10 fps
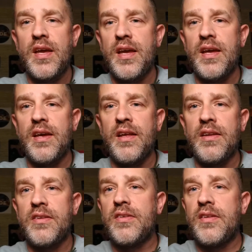
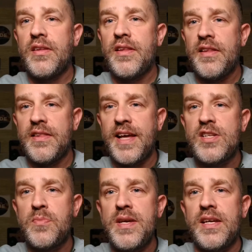and
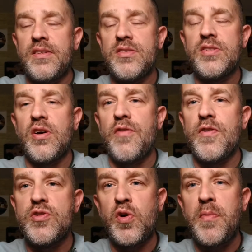that's me. So if you're
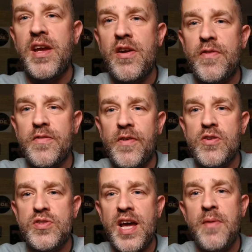joining me here for the
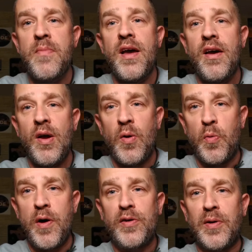first time,
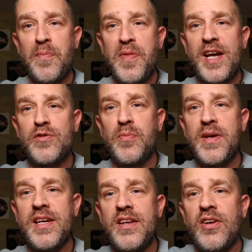welcome. Thanks for
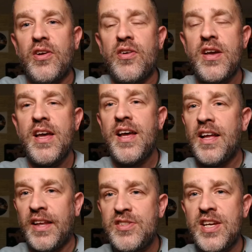being here.
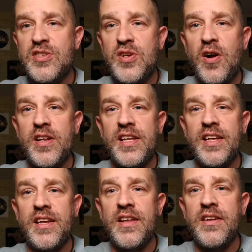Let's get started
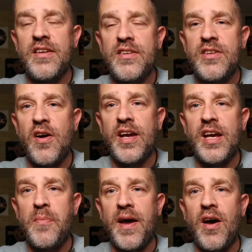in talking
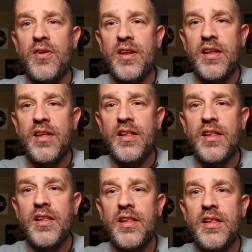about
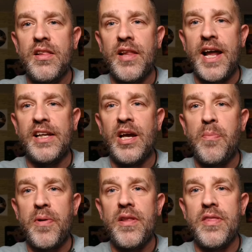lighting
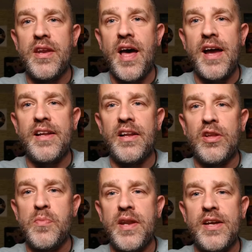up the night and
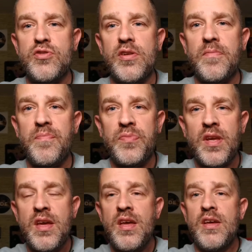illumination.
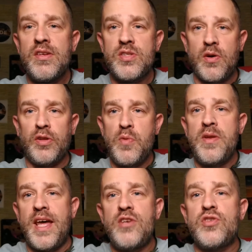So
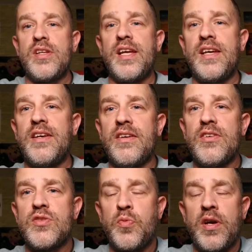illumination
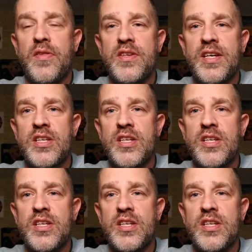is one of the 10